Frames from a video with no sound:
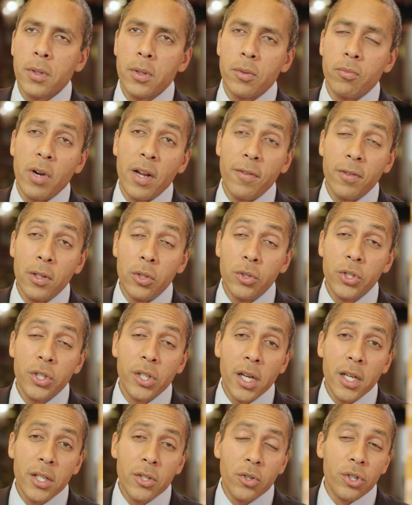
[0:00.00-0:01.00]

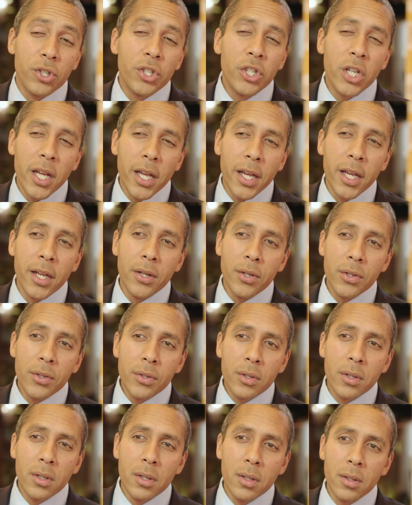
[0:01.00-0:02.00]
revolutionized or
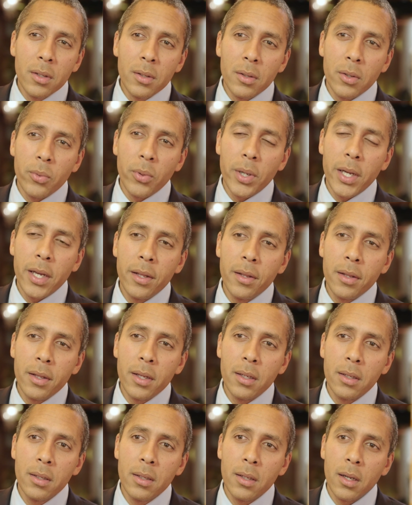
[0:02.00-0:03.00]
changed the way
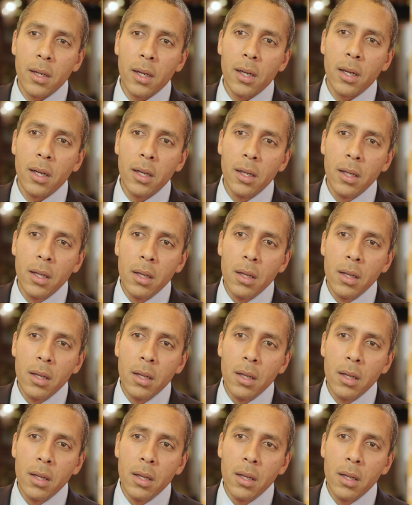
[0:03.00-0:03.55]
that